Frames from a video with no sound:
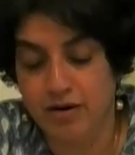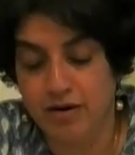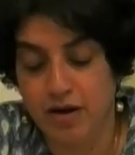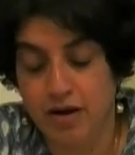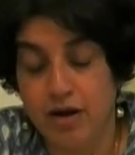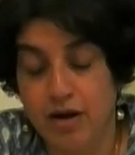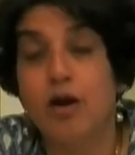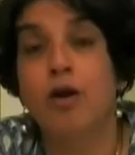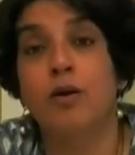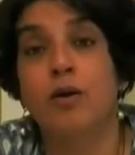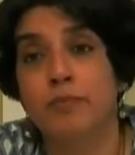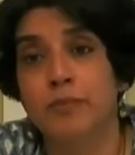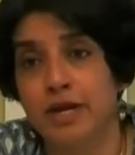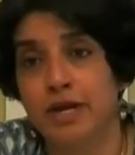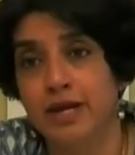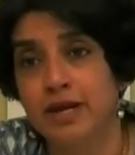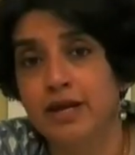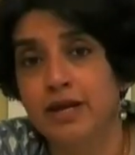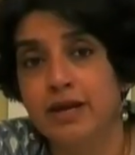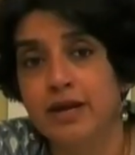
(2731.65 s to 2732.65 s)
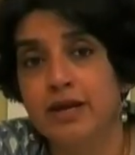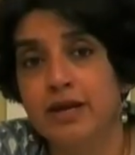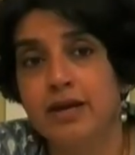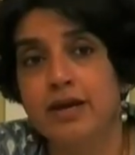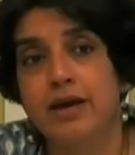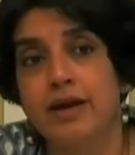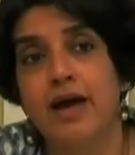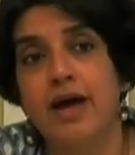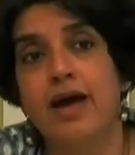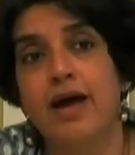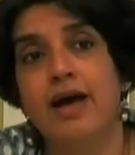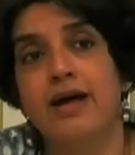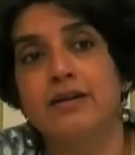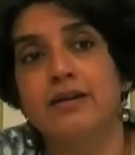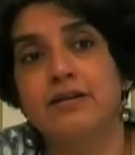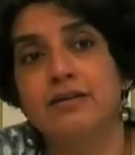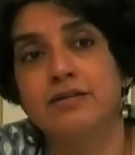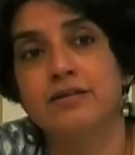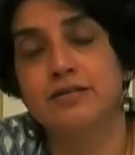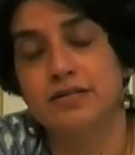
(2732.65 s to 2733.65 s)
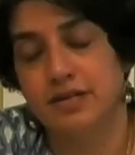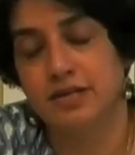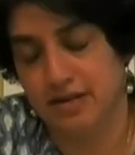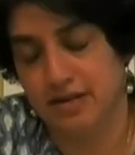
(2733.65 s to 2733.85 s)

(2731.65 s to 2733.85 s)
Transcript: alarming and